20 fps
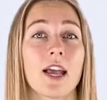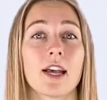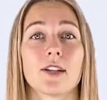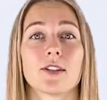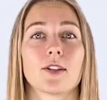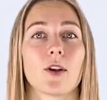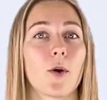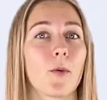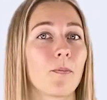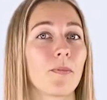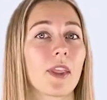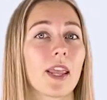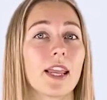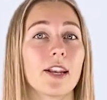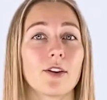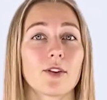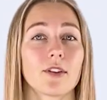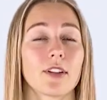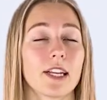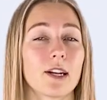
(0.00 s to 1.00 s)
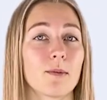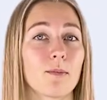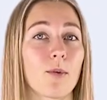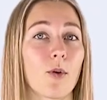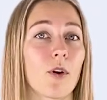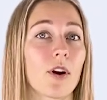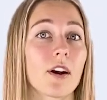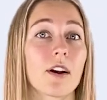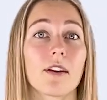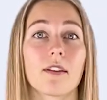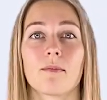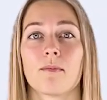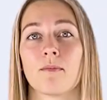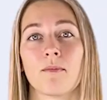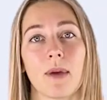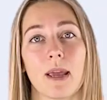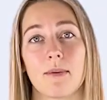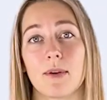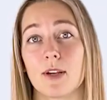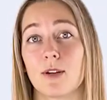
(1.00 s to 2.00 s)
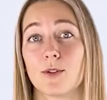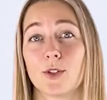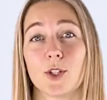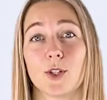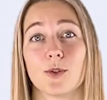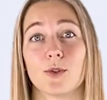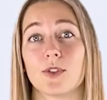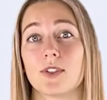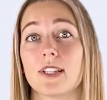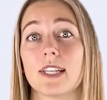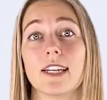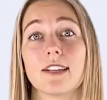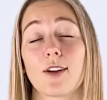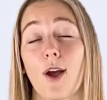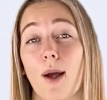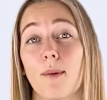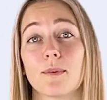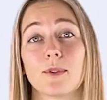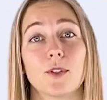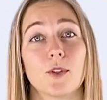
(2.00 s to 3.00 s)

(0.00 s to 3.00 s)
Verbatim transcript: So in your leaderboard, maybe you choose the top